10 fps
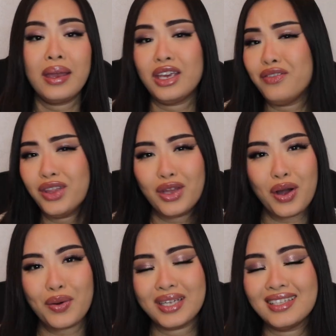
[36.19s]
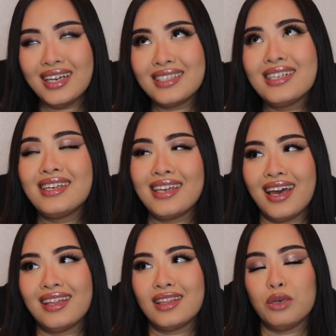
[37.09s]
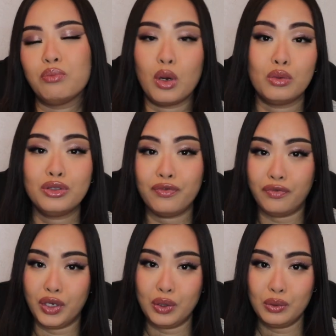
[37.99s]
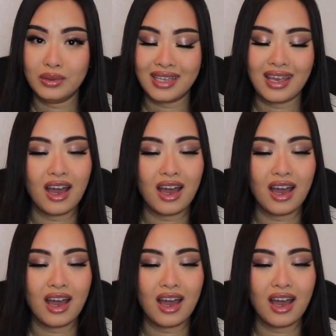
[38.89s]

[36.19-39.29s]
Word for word: even though it doesn't get the most views